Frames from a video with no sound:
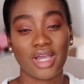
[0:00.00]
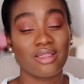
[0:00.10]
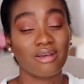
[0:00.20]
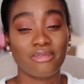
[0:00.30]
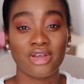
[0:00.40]
I
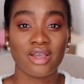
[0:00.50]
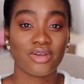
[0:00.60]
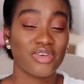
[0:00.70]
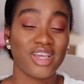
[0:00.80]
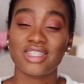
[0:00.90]
love
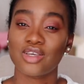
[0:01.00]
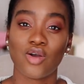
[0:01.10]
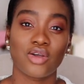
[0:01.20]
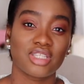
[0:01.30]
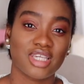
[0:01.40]
creating
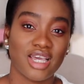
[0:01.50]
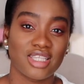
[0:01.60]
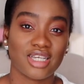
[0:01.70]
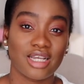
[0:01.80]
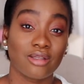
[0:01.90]

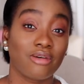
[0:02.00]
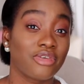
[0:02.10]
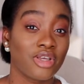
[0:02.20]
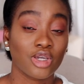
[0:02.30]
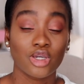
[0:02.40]
content. I love
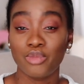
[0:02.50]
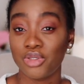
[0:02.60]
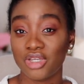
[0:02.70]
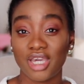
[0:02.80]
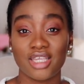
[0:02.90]

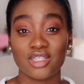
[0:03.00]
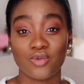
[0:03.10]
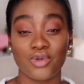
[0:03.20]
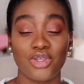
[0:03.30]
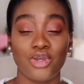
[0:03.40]
communicating
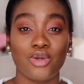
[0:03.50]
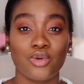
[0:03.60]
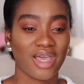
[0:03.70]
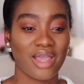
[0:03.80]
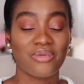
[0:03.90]
with
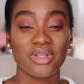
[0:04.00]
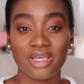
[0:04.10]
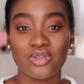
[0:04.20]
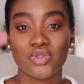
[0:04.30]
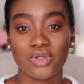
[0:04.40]
you. I really
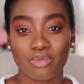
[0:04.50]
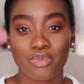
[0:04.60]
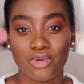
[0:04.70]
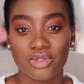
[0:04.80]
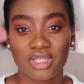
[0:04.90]
enjoy the
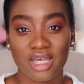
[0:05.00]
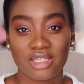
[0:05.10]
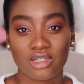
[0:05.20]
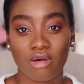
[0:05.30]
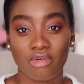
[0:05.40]

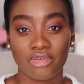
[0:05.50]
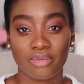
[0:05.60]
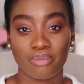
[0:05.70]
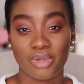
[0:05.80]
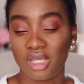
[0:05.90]
process of
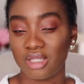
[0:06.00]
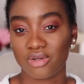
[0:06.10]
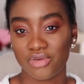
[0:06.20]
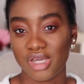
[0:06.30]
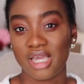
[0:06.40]
being
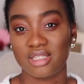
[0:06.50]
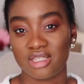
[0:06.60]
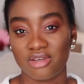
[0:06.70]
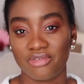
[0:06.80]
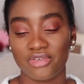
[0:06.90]
creative.